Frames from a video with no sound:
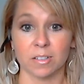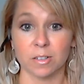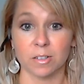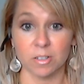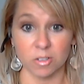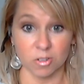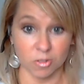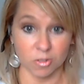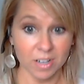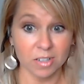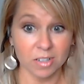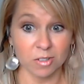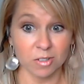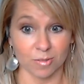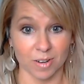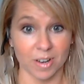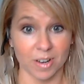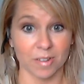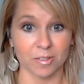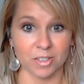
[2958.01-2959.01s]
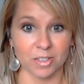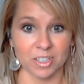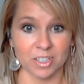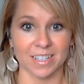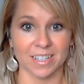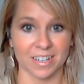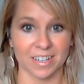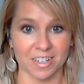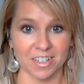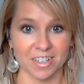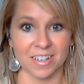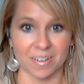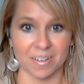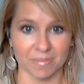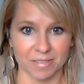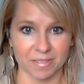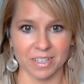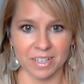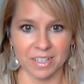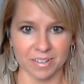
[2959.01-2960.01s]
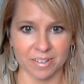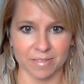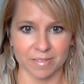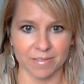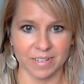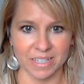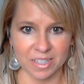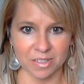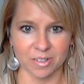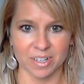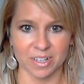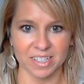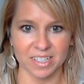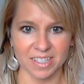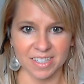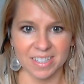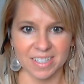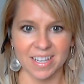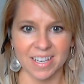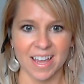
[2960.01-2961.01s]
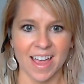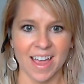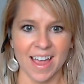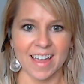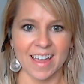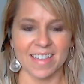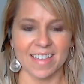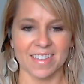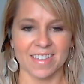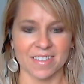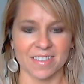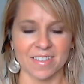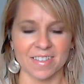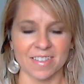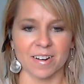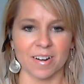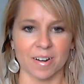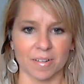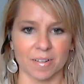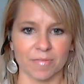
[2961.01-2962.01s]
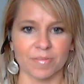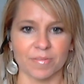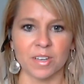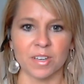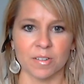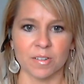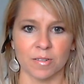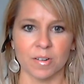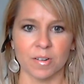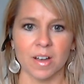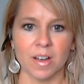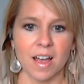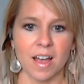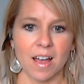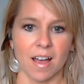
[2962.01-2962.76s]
Your instructional coach is actually a really good resource. And then there are a few